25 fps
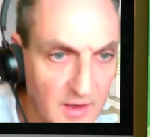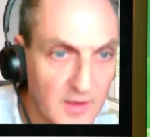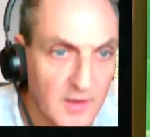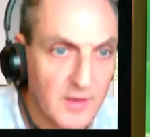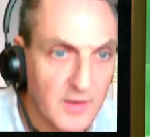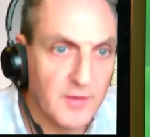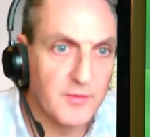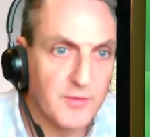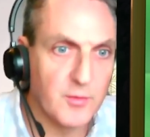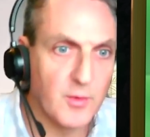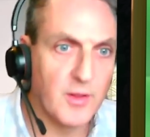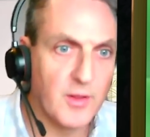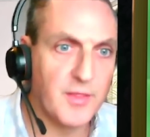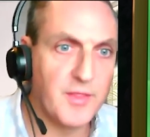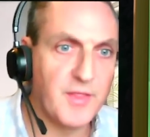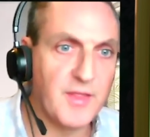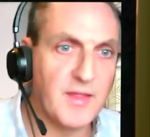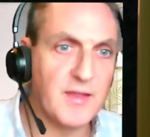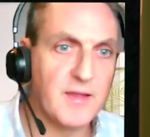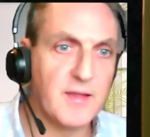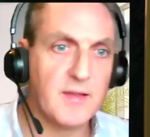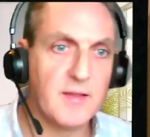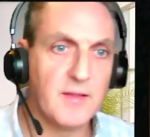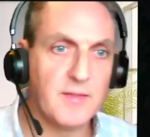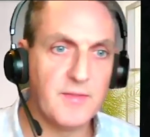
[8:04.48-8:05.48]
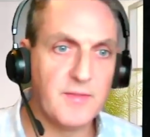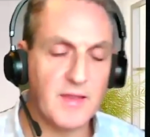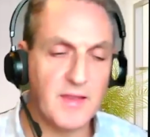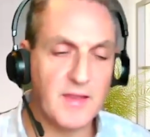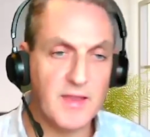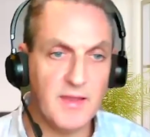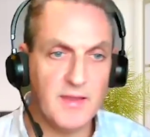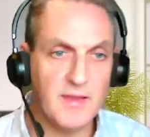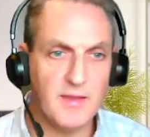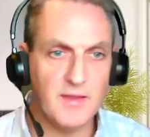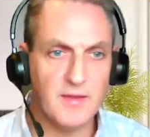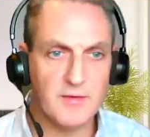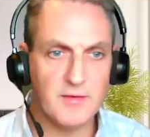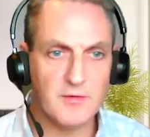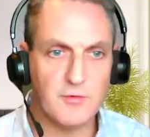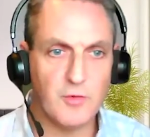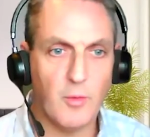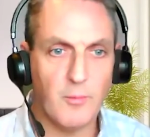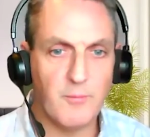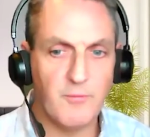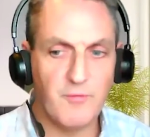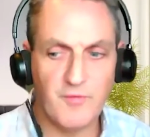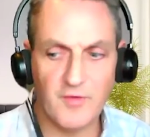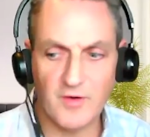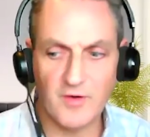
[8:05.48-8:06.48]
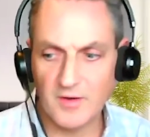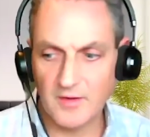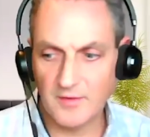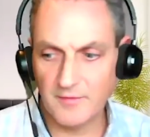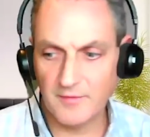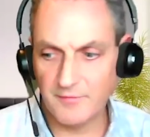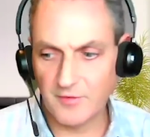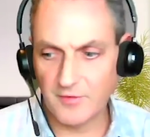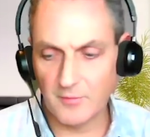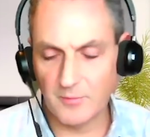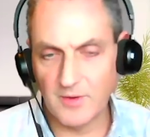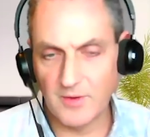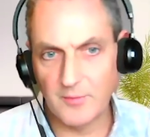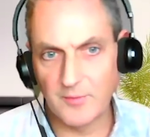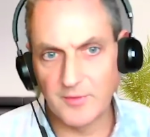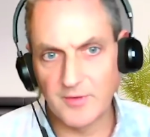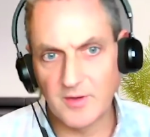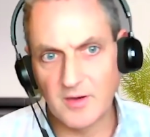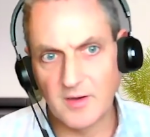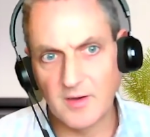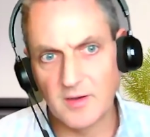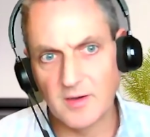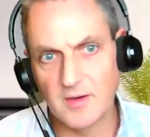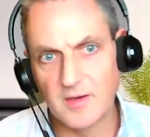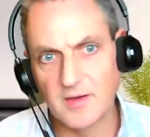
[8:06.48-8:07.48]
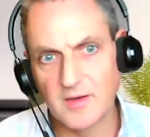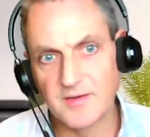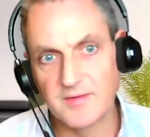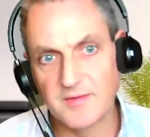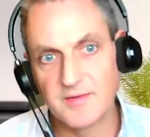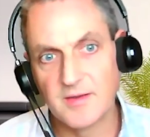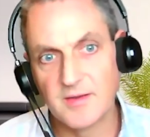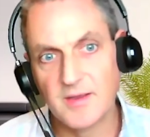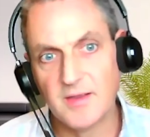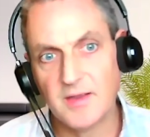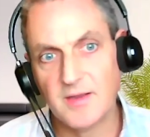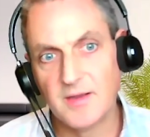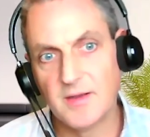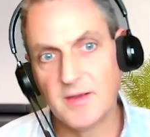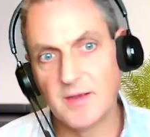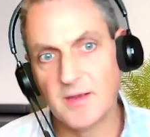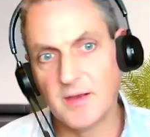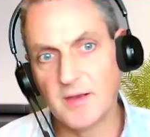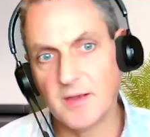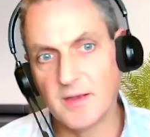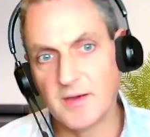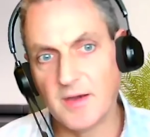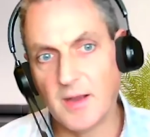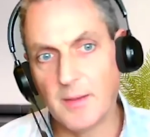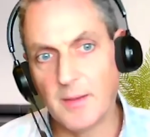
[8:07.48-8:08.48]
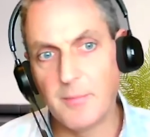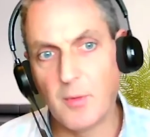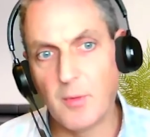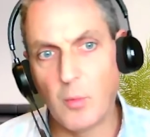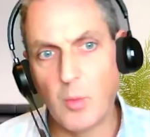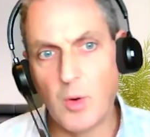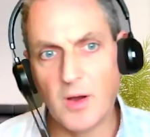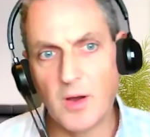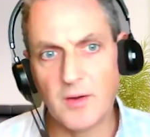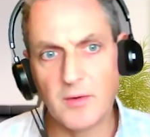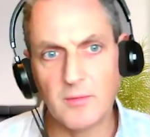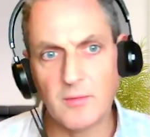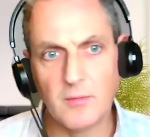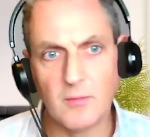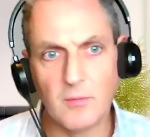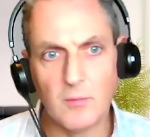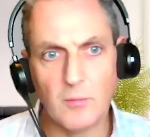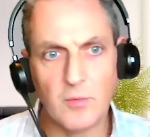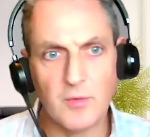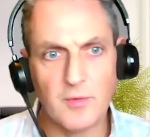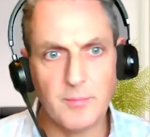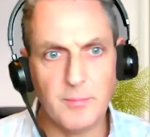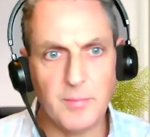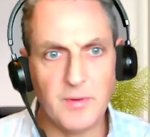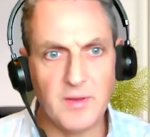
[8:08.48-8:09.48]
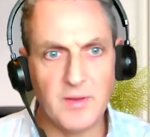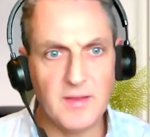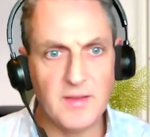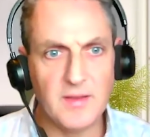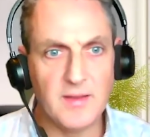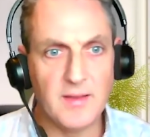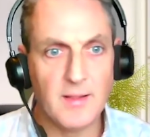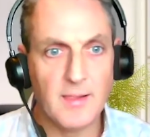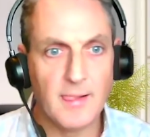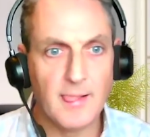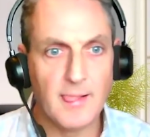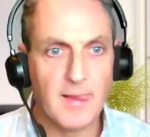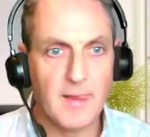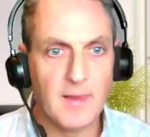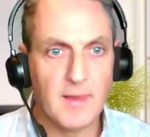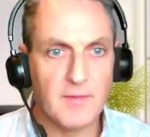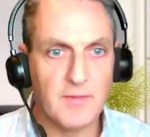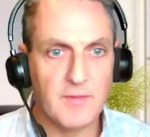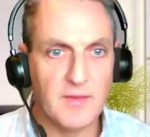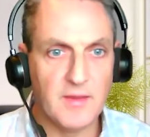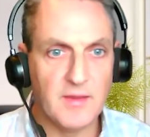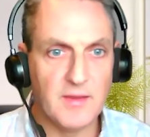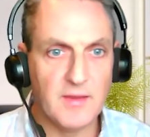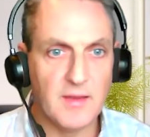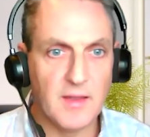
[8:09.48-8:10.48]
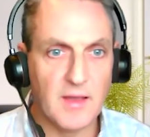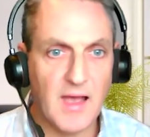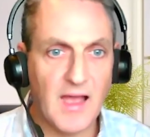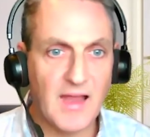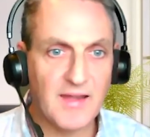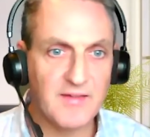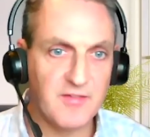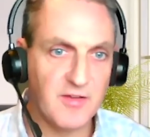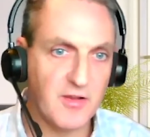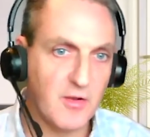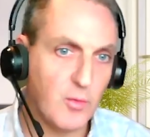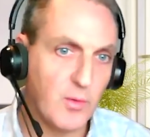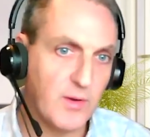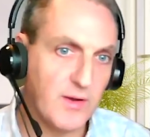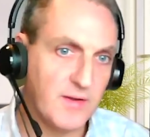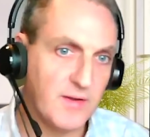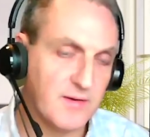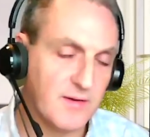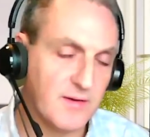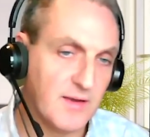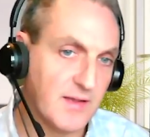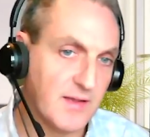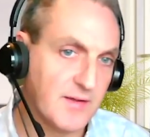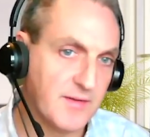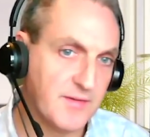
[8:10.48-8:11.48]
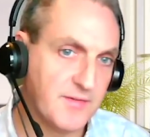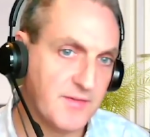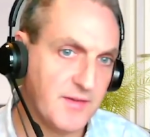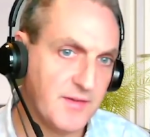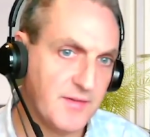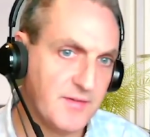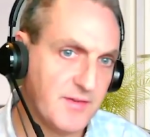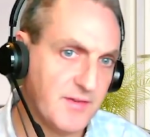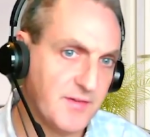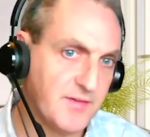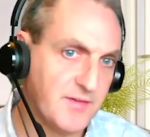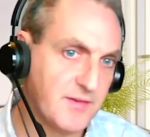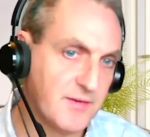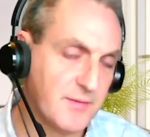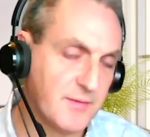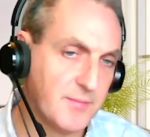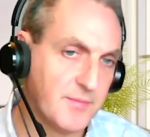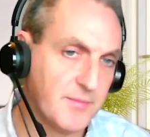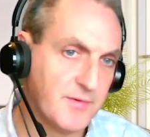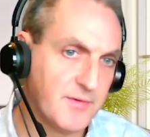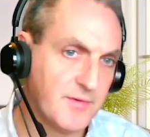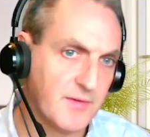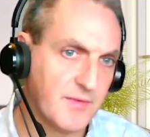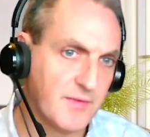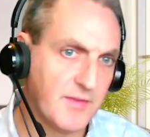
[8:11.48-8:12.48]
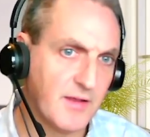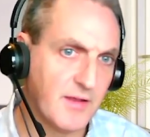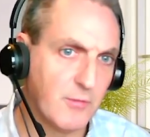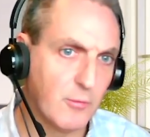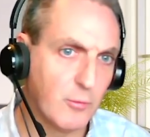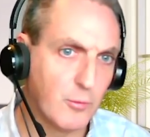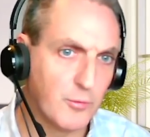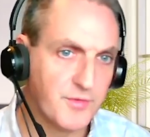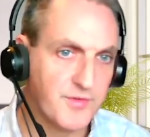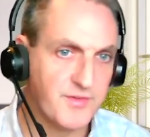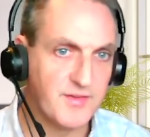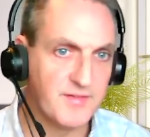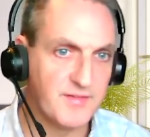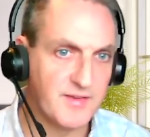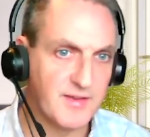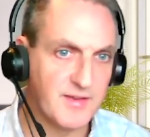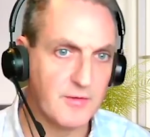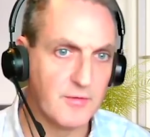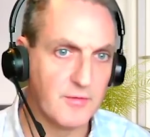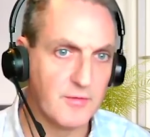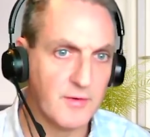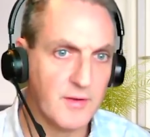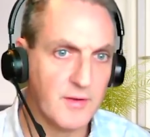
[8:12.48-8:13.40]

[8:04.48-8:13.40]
So I think the key top 5 that we would highlight, number 1 would be the antiquated legacy systems that they're all sitting on.